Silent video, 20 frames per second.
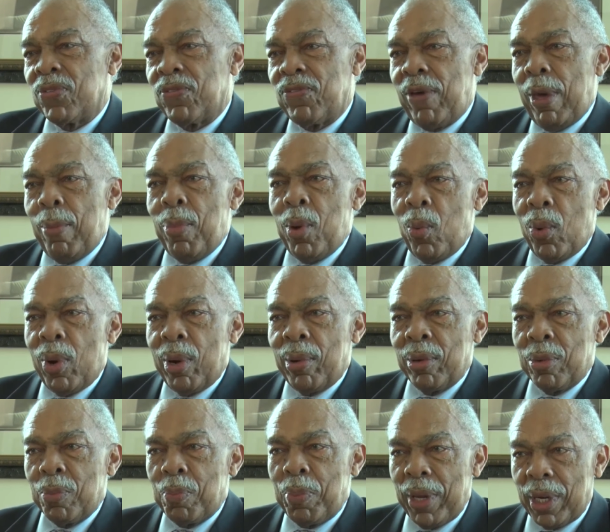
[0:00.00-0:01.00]

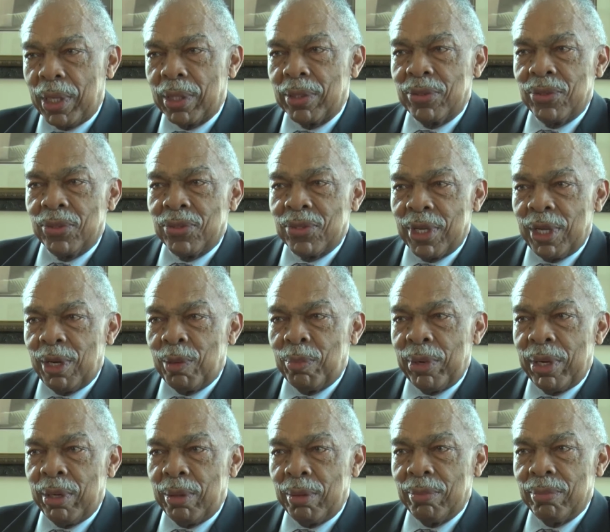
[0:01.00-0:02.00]
February picked to
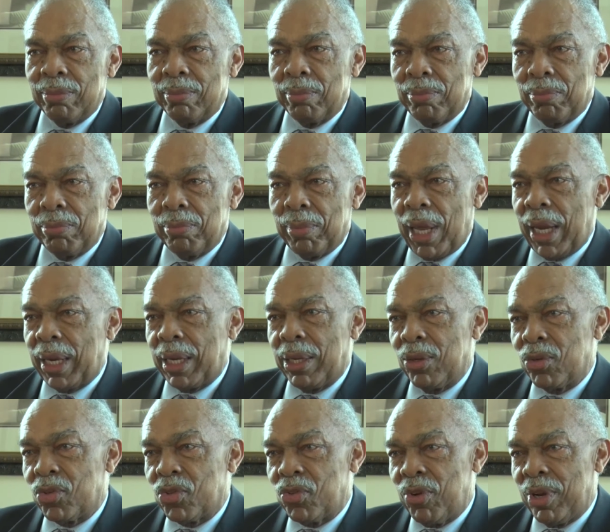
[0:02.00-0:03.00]
celebrate Black
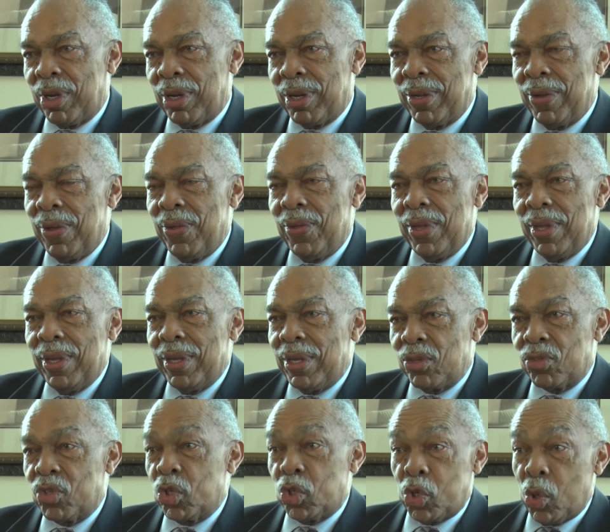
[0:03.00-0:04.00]
history?
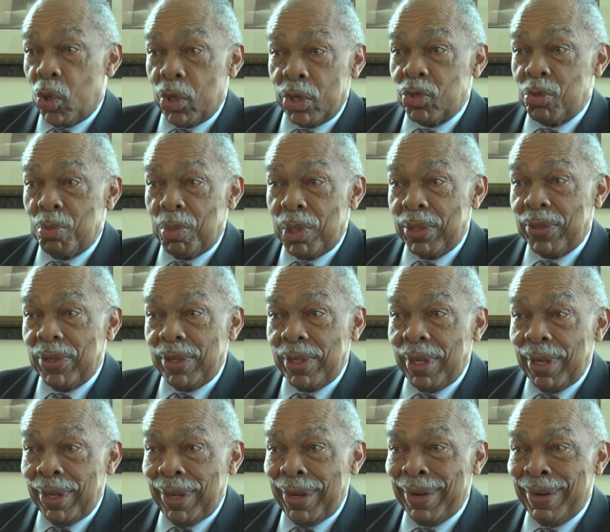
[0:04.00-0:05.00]
It's the shortest month in
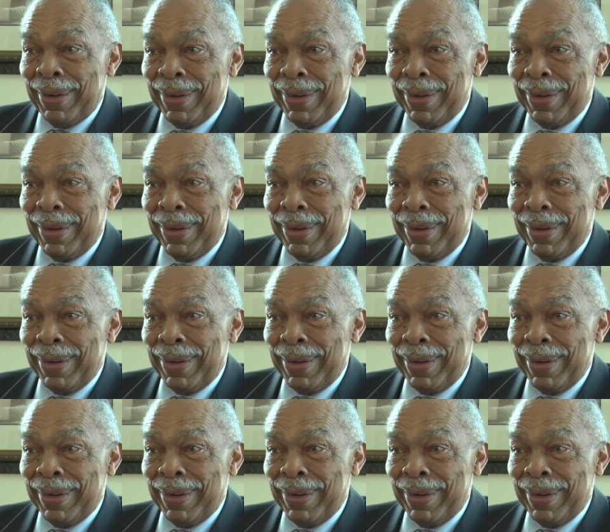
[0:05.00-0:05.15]
the year.